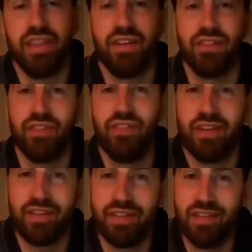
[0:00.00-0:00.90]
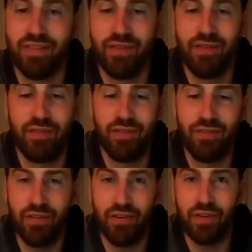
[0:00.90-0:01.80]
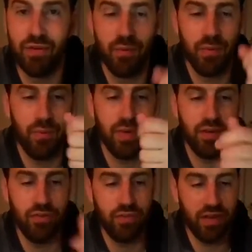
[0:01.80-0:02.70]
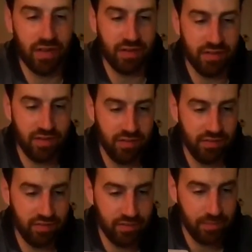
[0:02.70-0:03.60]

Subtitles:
there's a fix-it for when you forget stuff.